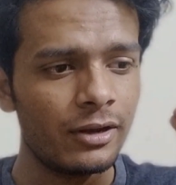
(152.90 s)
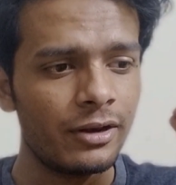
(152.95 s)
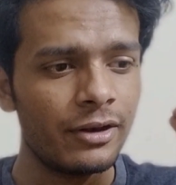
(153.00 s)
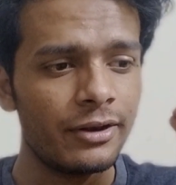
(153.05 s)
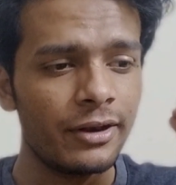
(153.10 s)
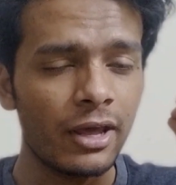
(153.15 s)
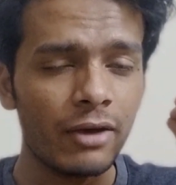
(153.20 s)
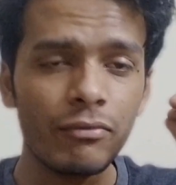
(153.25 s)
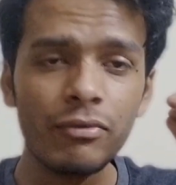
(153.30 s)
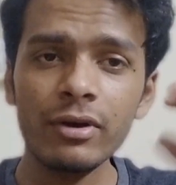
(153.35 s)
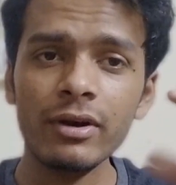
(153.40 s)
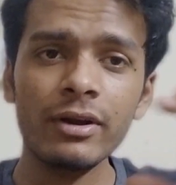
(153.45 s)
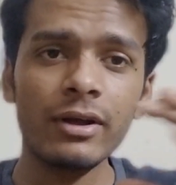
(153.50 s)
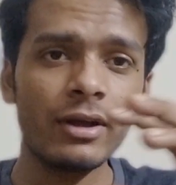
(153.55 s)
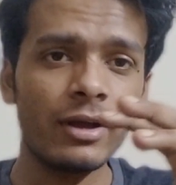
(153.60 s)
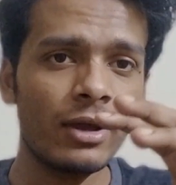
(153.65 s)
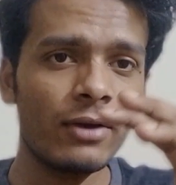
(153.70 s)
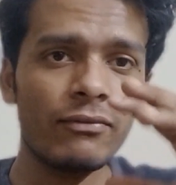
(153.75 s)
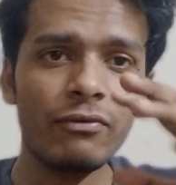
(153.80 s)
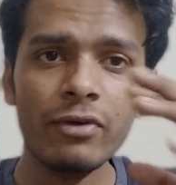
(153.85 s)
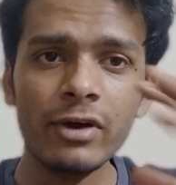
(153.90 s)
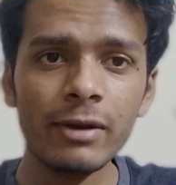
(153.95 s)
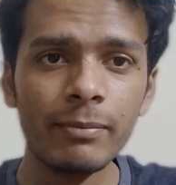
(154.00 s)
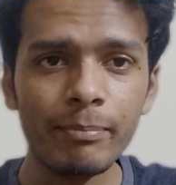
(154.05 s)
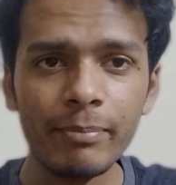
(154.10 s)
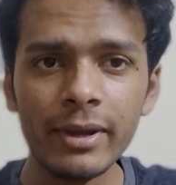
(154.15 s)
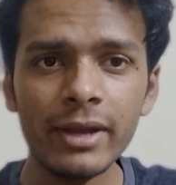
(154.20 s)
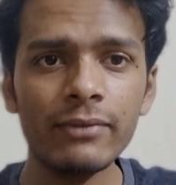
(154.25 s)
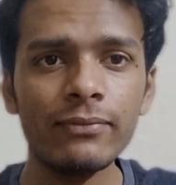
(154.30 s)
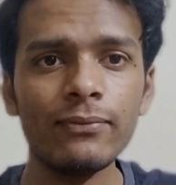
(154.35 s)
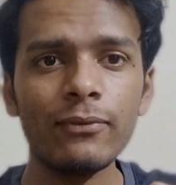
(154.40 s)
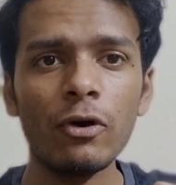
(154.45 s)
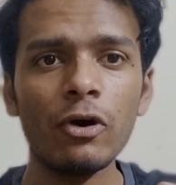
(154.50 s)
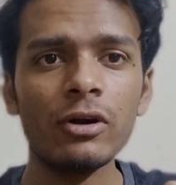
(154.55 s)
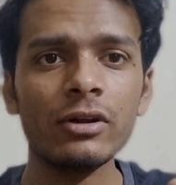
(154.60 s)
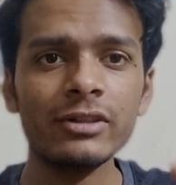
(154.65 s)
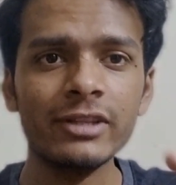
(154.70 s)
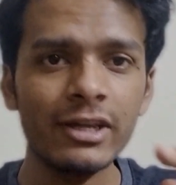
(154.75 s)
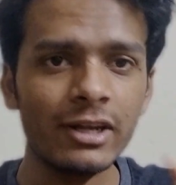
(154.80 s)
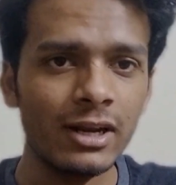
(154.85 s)
never ever pay for
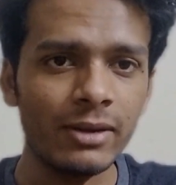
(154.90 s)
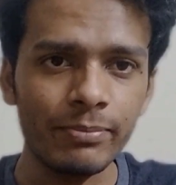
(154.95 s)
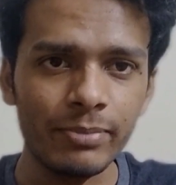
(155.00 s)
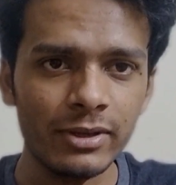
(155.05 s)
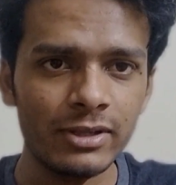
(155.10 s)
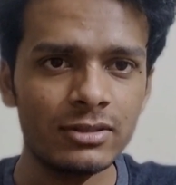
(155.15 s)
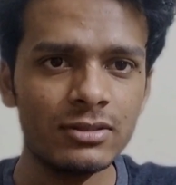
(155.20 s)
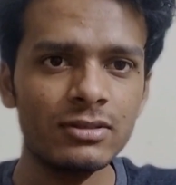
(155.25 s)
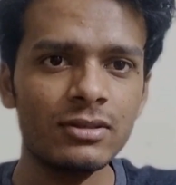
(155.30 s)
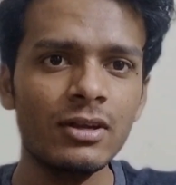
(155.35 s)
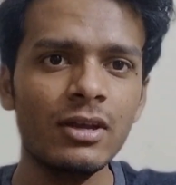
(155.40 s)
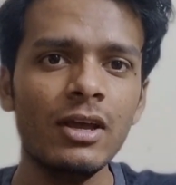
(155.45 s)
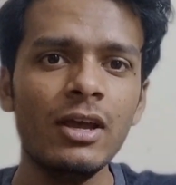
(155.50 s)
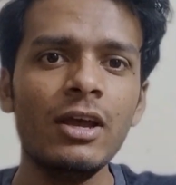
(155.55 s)
therapies.